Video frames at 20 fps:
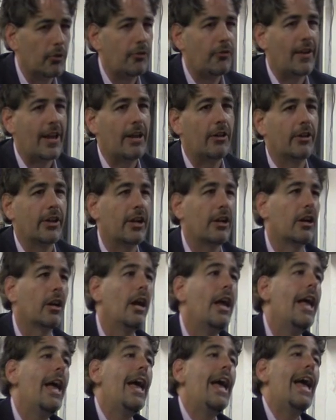
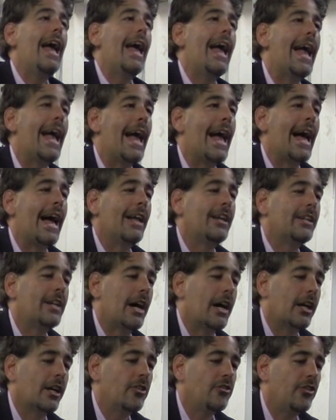failure, and
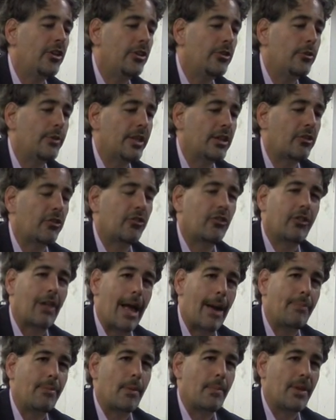continuing to
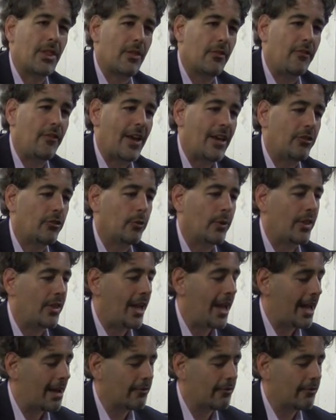slap them in the face with